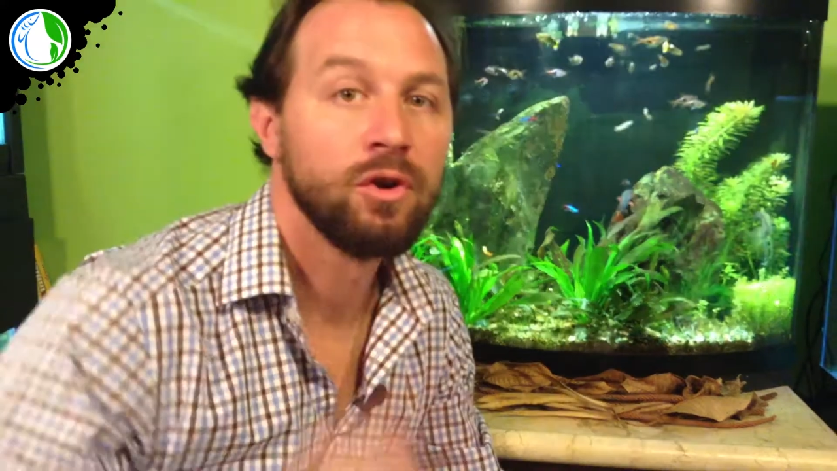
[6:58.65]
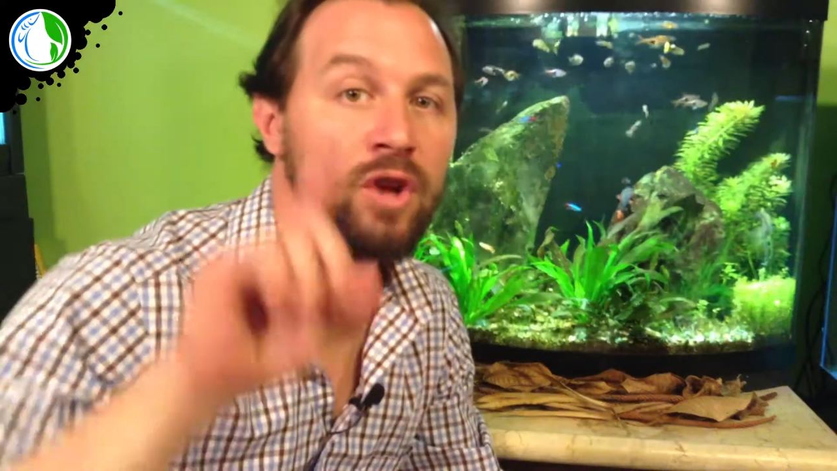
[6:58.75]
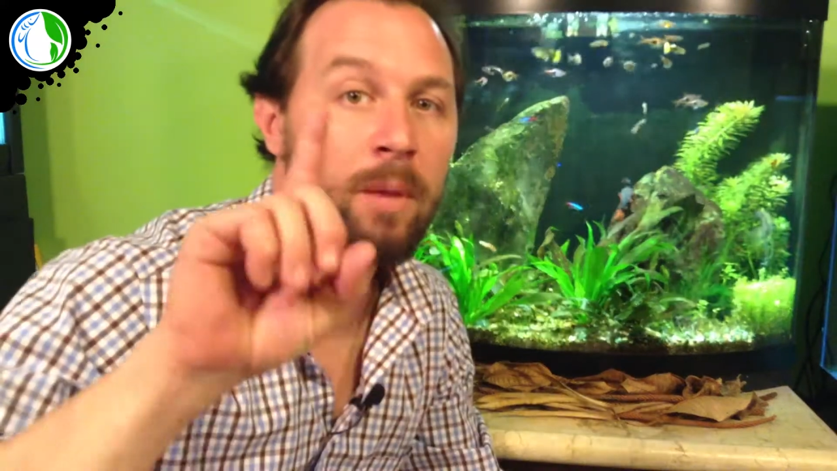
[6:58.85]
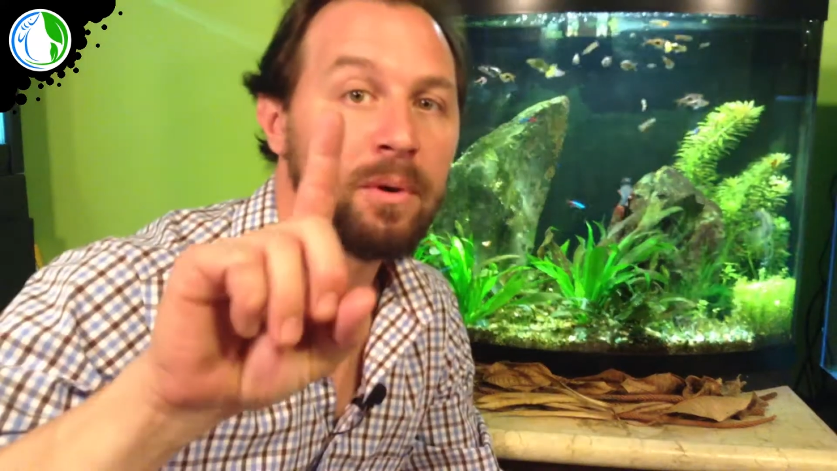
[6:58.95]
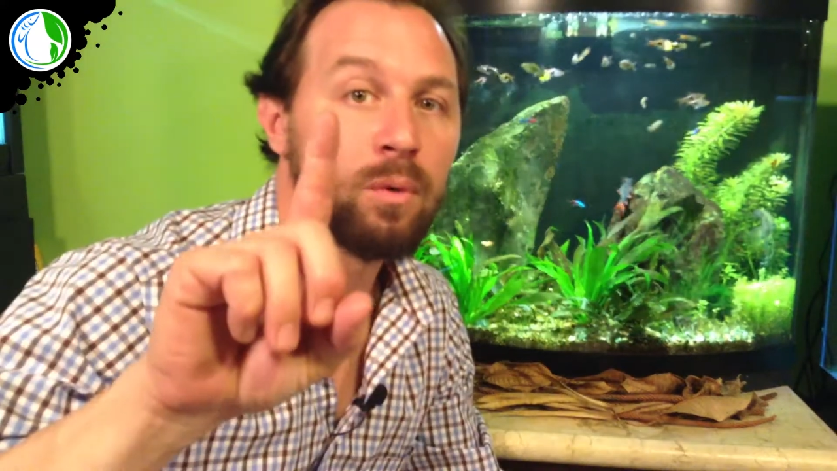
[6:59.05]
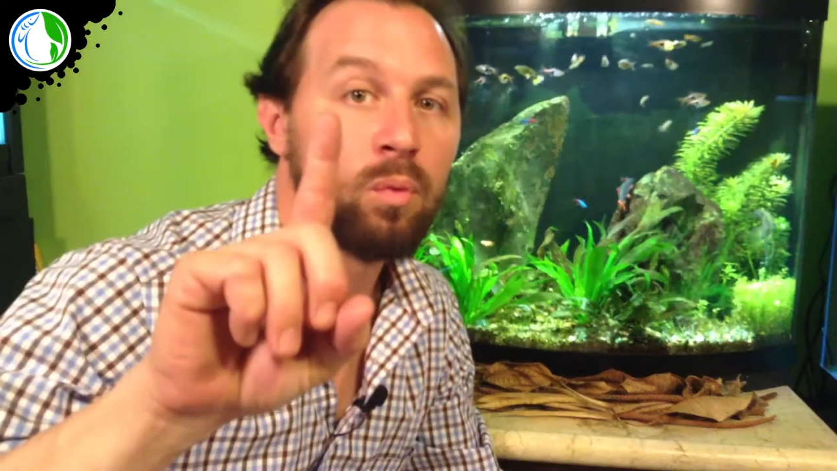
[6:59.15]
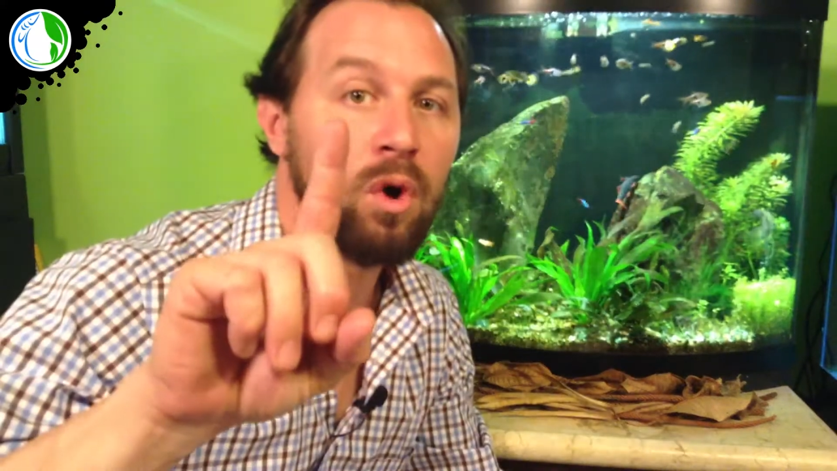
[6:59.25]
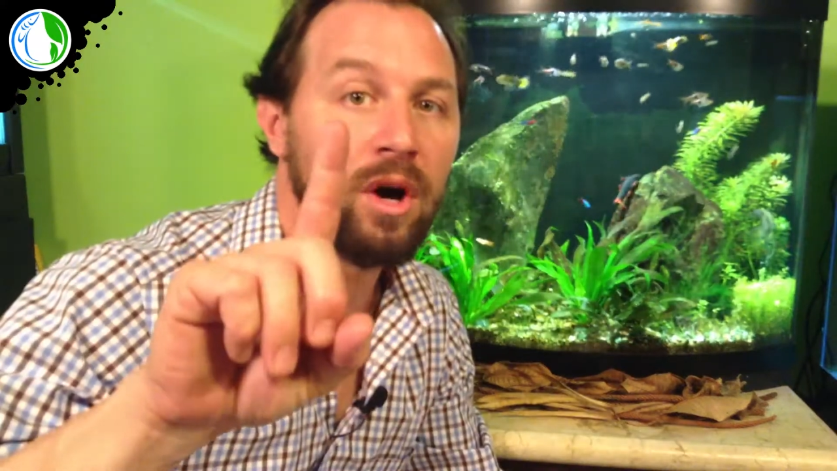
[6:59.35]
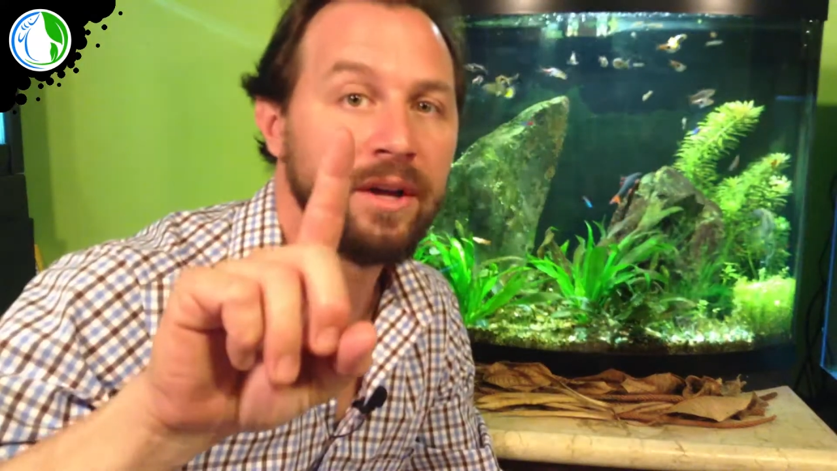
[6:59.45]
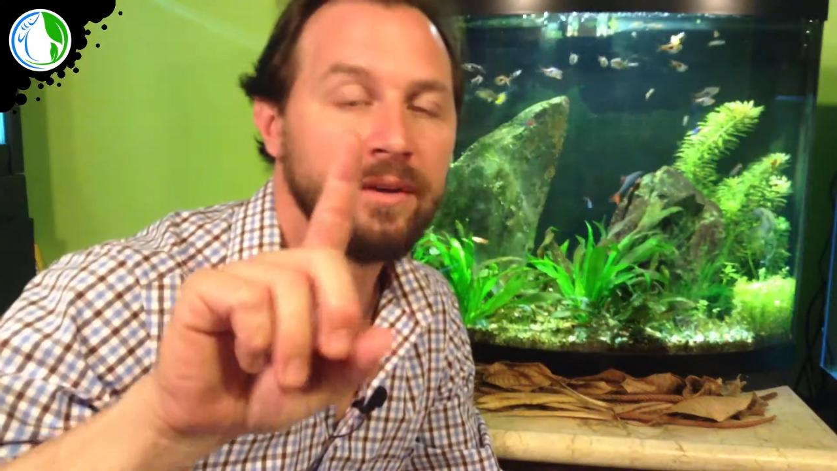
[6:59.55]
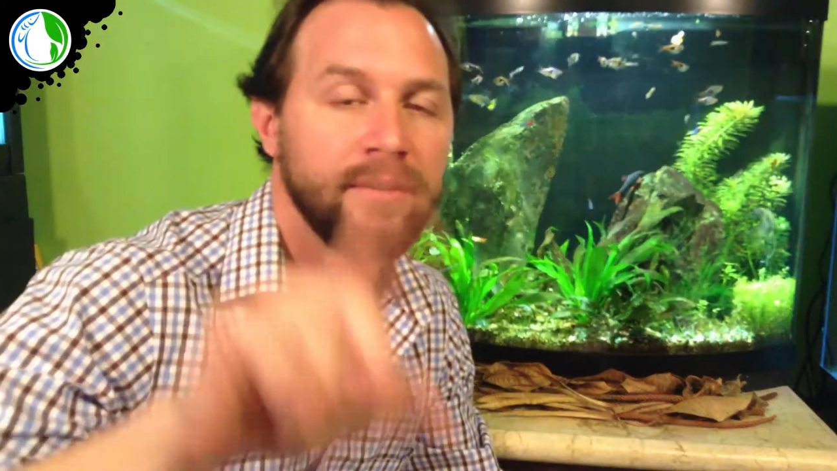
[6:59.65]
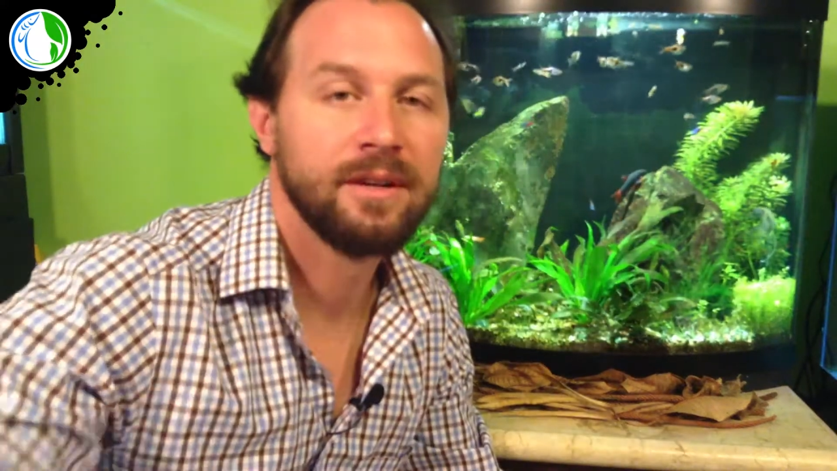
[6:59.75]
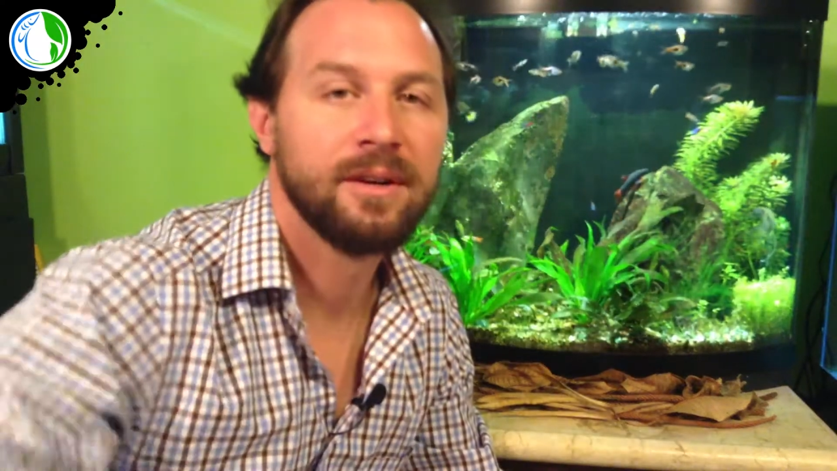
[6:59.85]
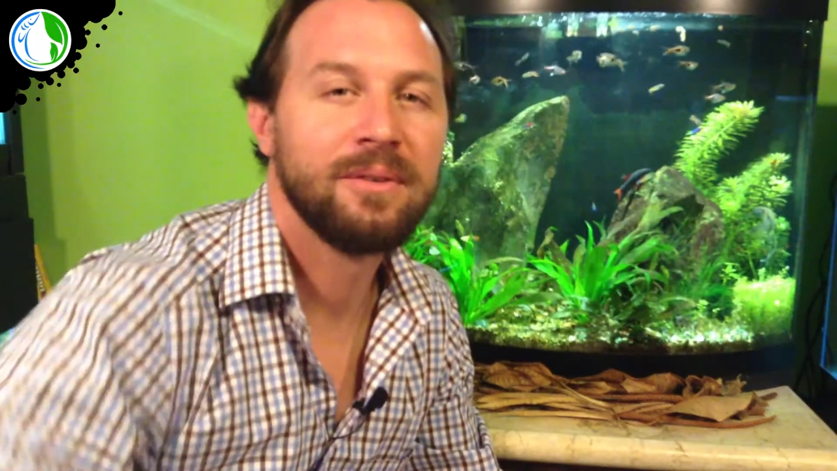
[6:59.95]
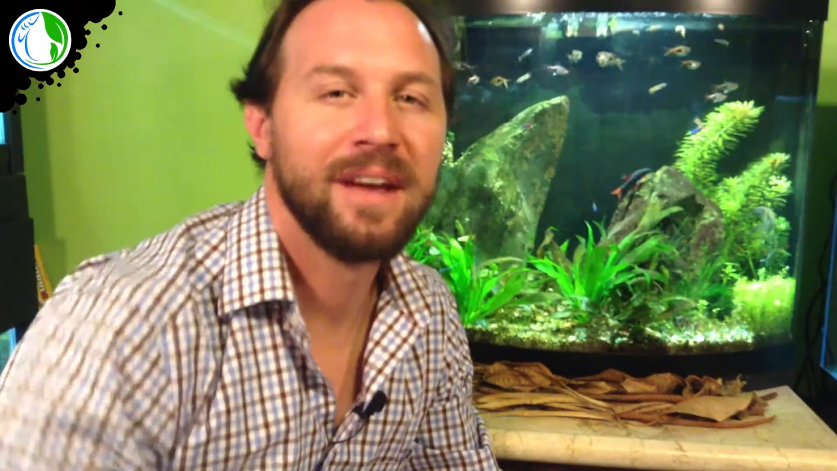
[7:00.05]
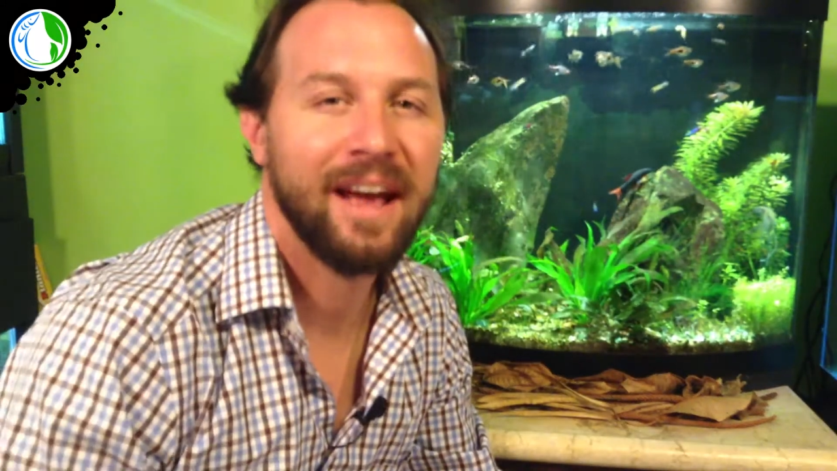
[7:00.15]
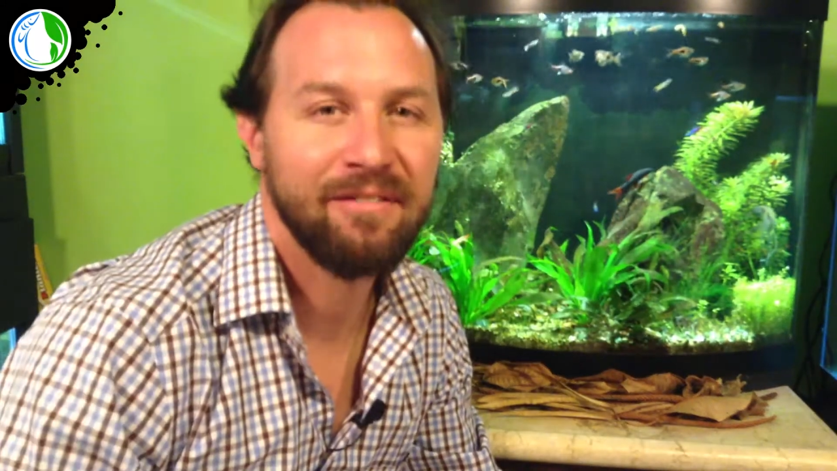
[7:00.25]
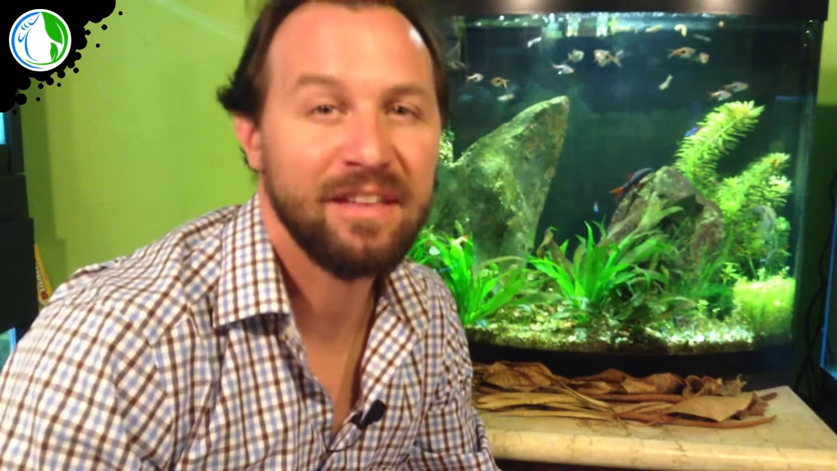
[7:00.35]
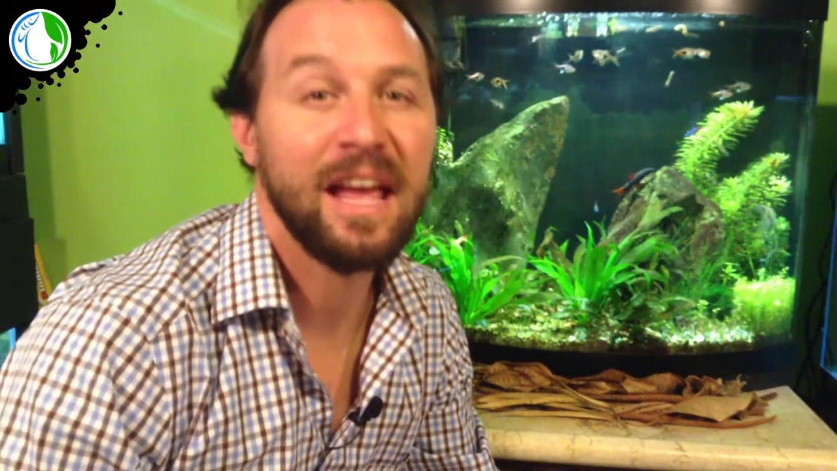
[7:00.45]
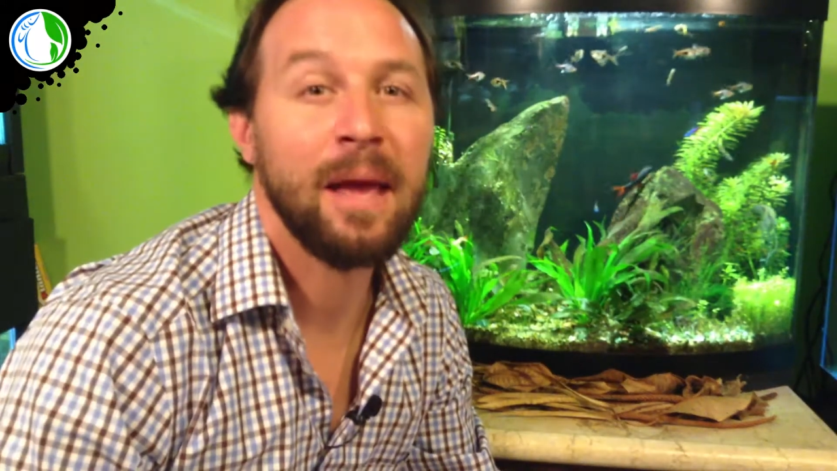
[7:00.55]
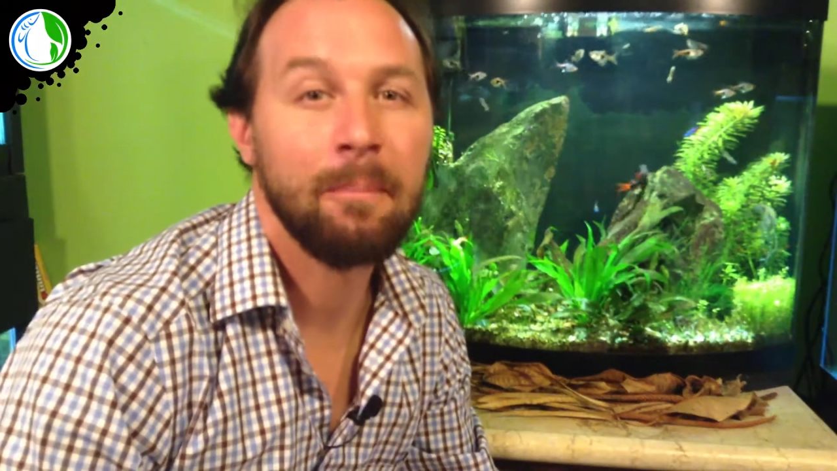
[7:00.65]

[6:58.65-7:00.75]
Number 1, we have the Ember